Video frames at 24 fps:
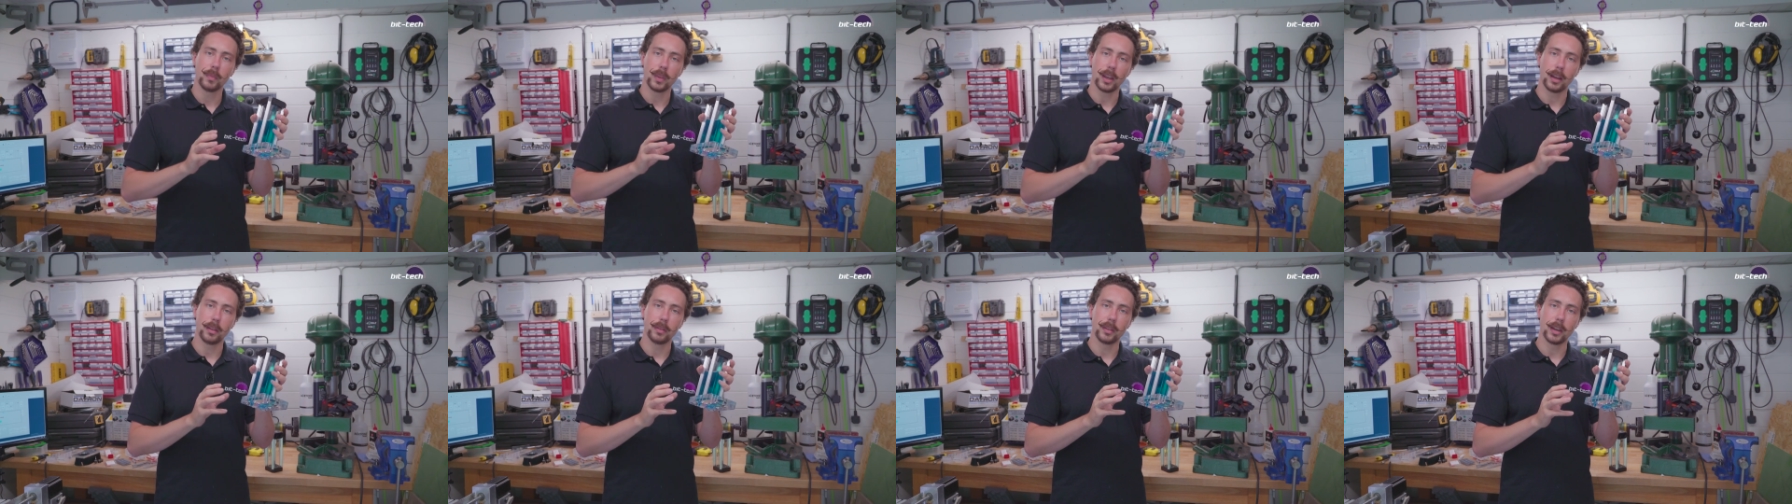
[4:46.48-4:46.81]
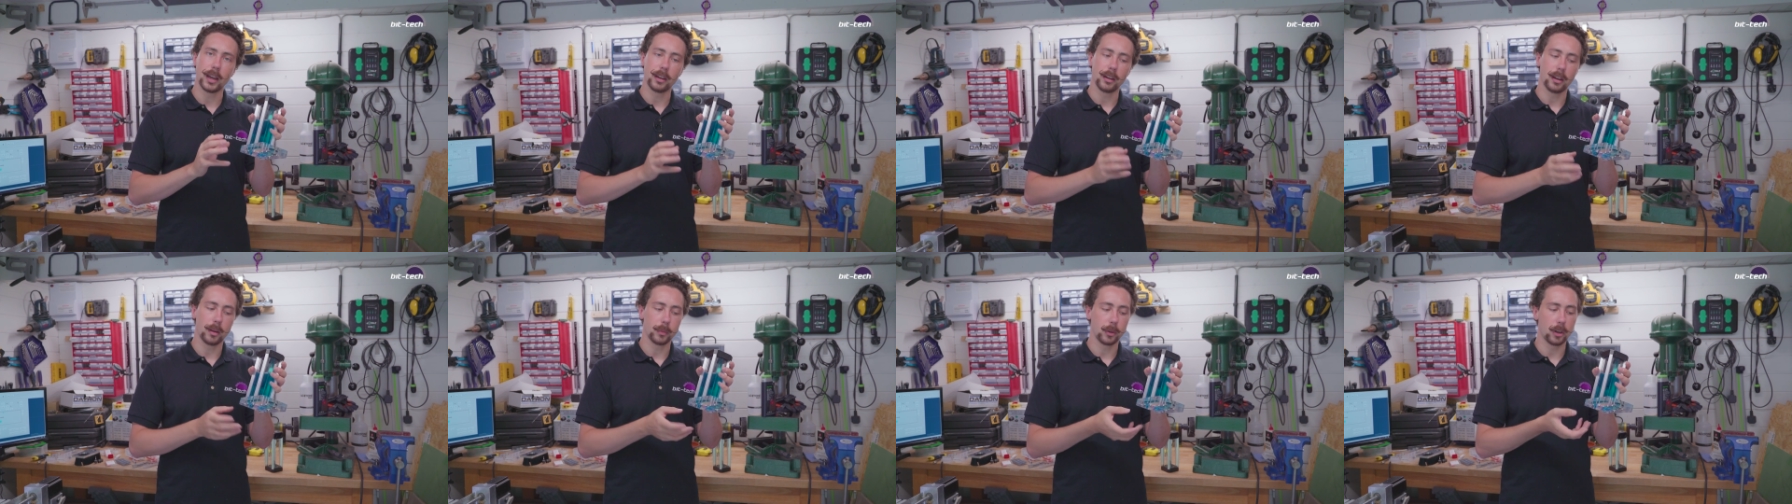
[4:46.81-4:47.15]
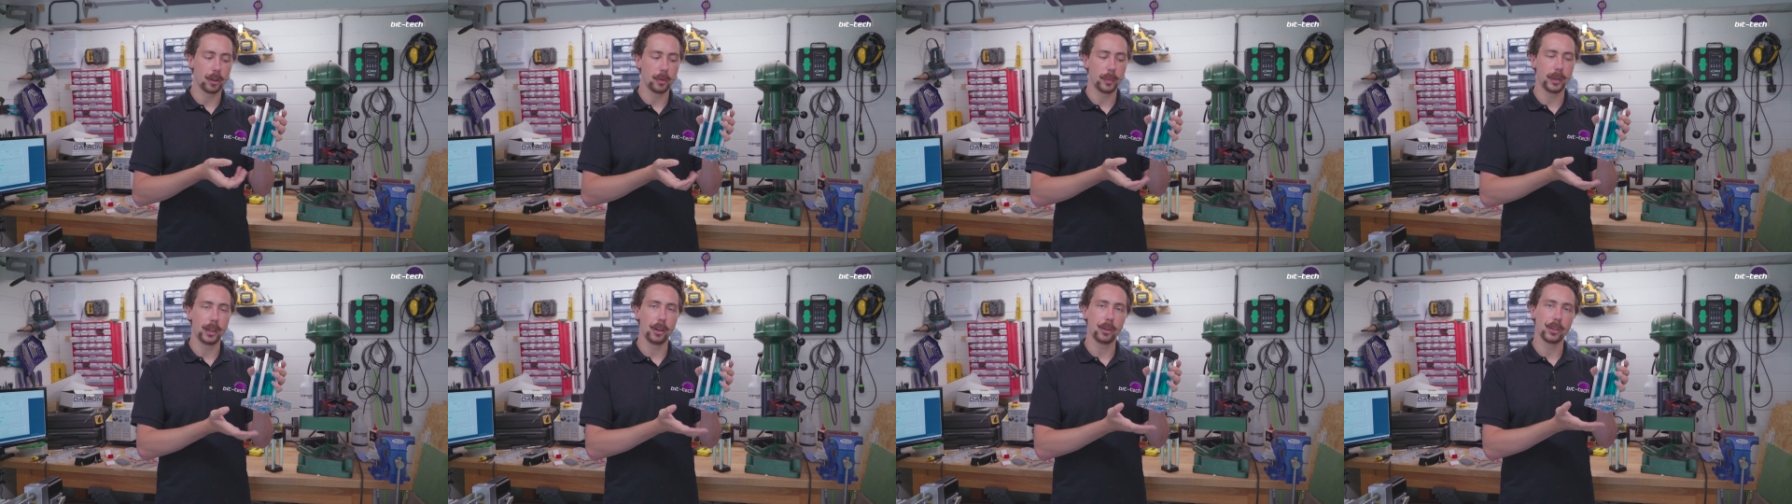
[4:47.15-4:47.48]
And then I'm
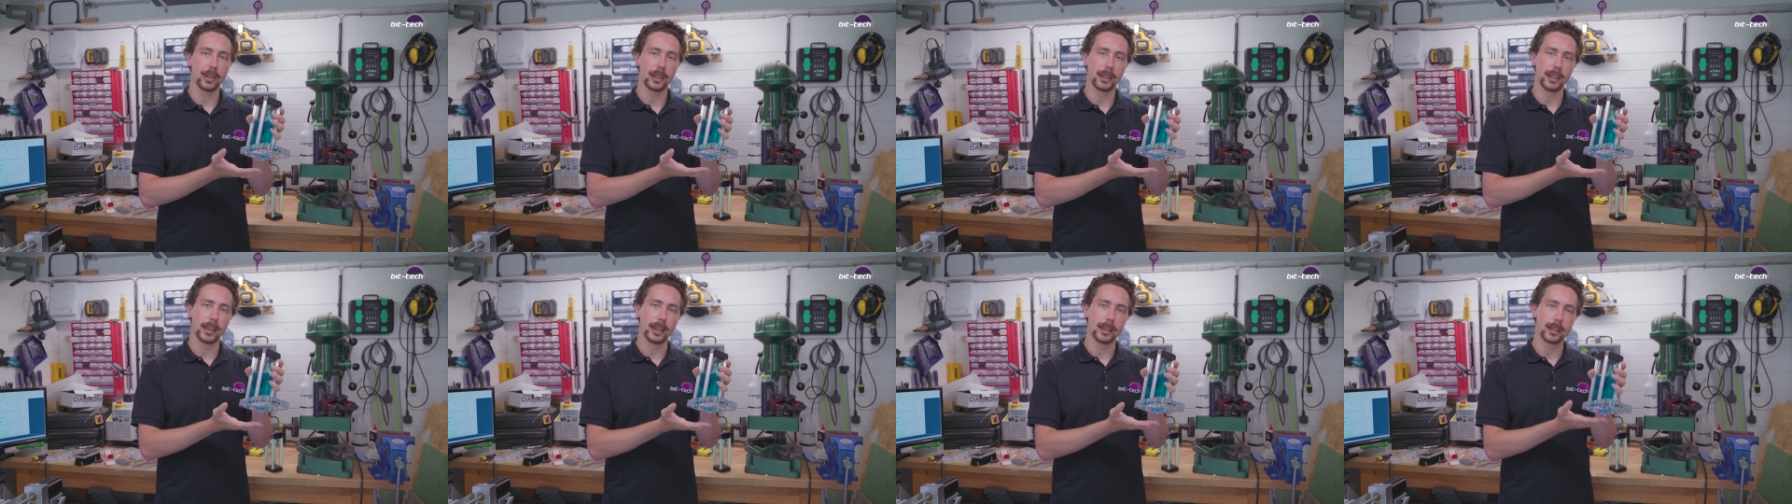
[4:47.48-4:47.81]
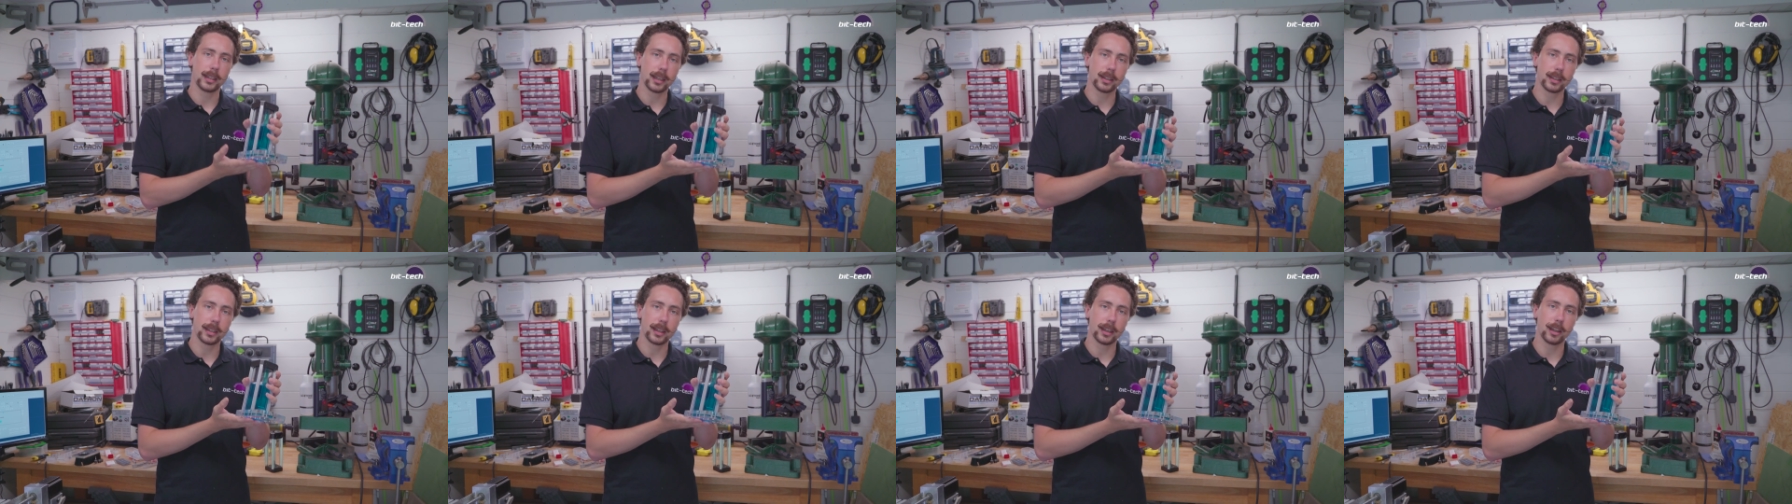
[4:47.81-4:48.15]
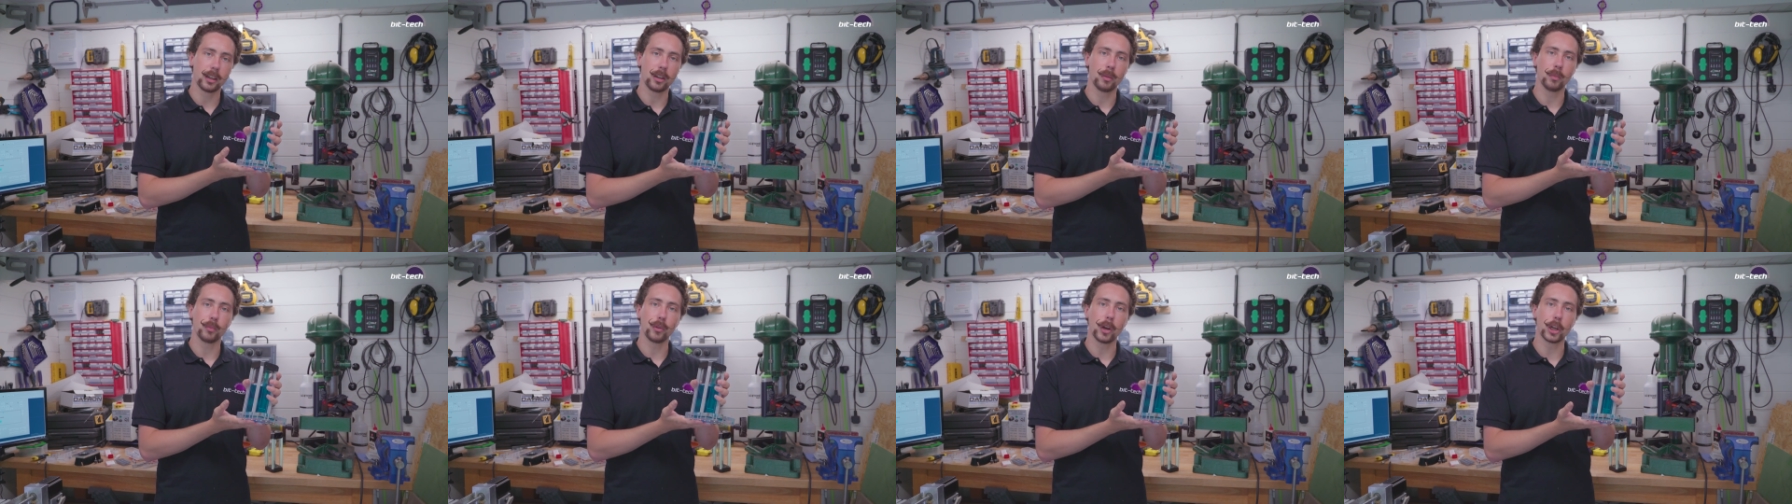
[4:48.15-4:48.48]
going to be using the
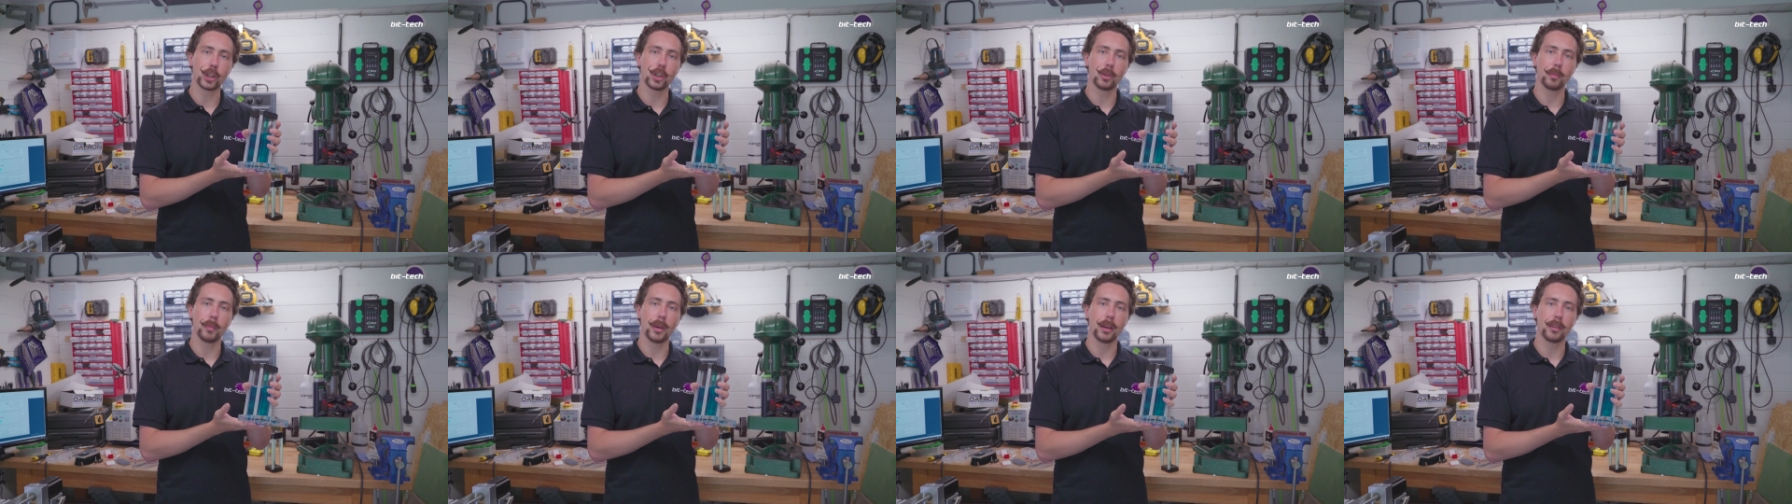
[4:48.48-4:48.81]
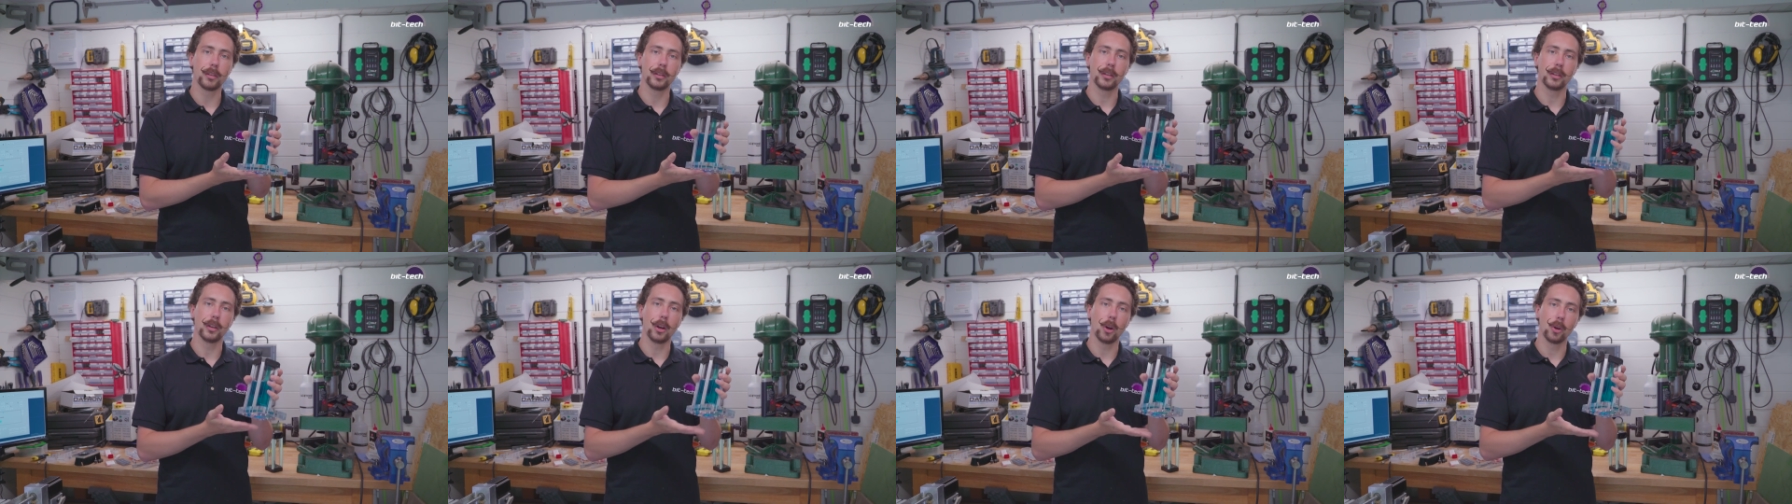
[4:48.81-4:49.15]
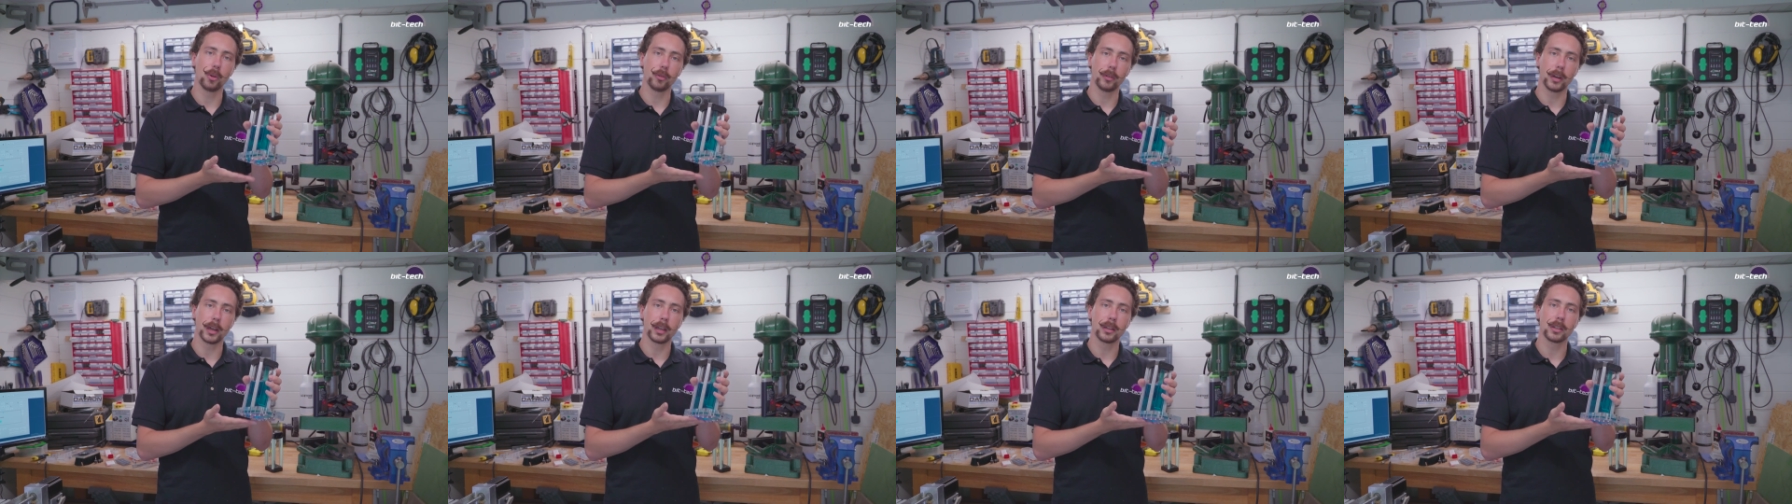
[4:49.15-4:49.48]
existing compression method and
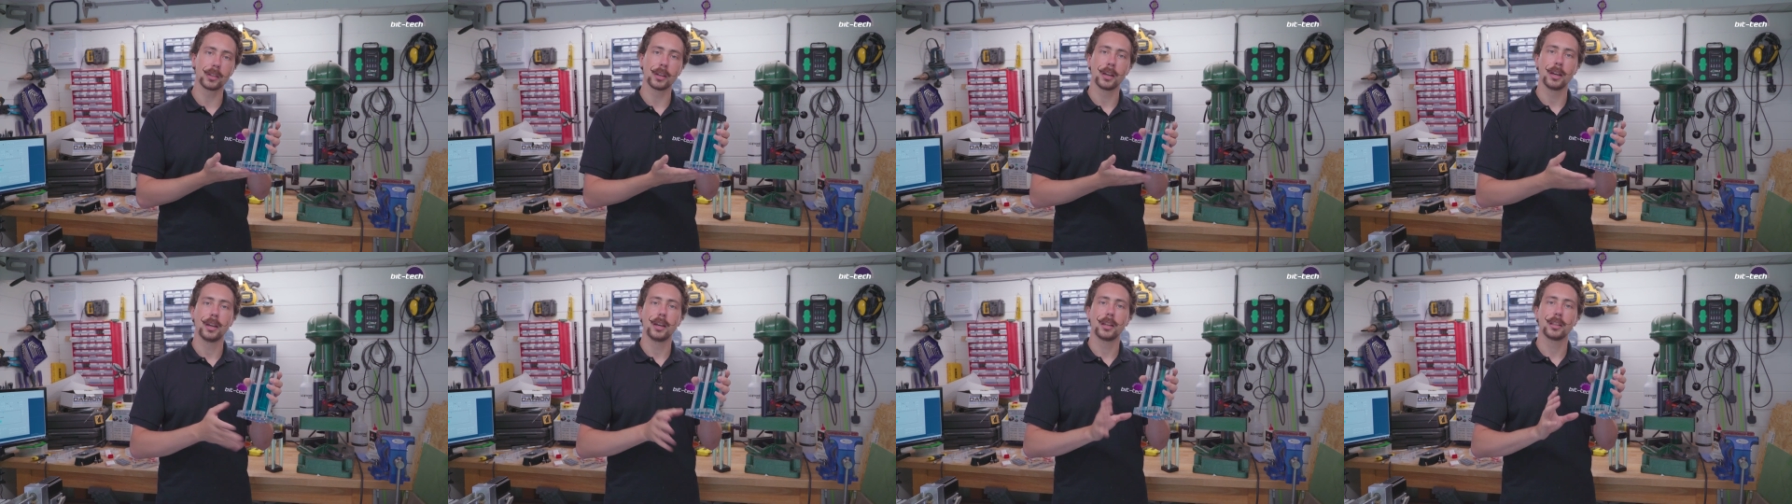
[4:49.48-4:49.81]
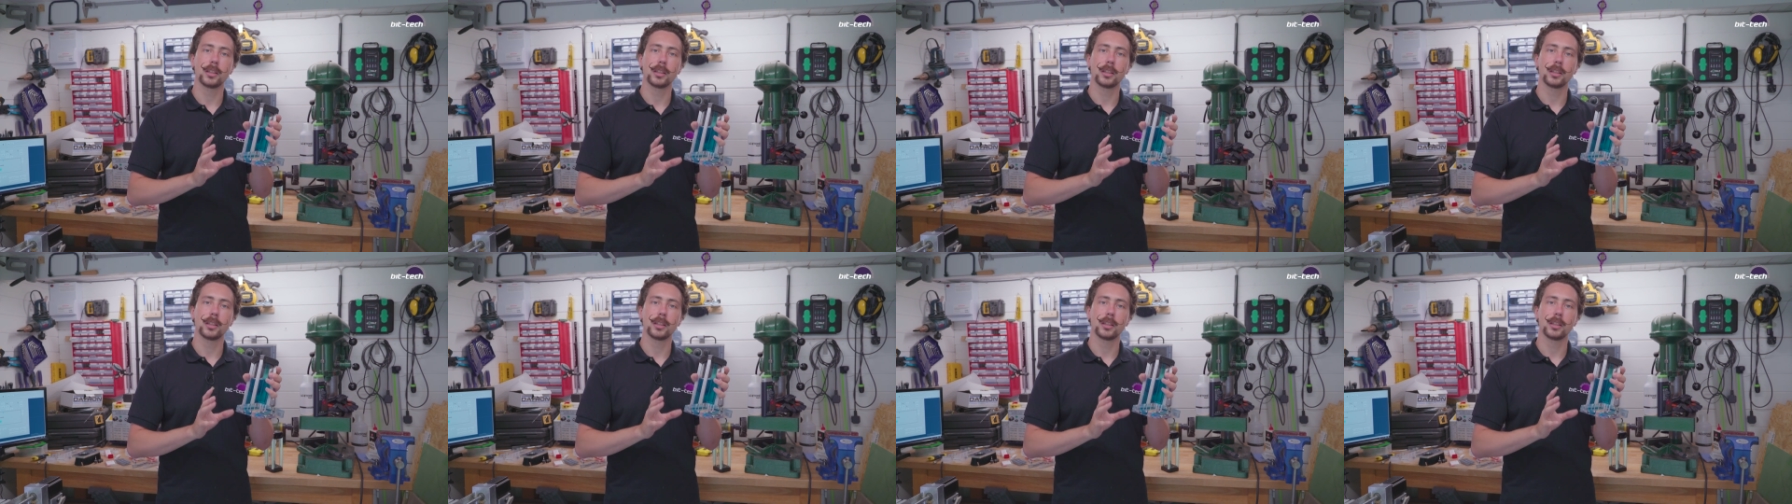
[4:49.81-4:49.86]
O-rings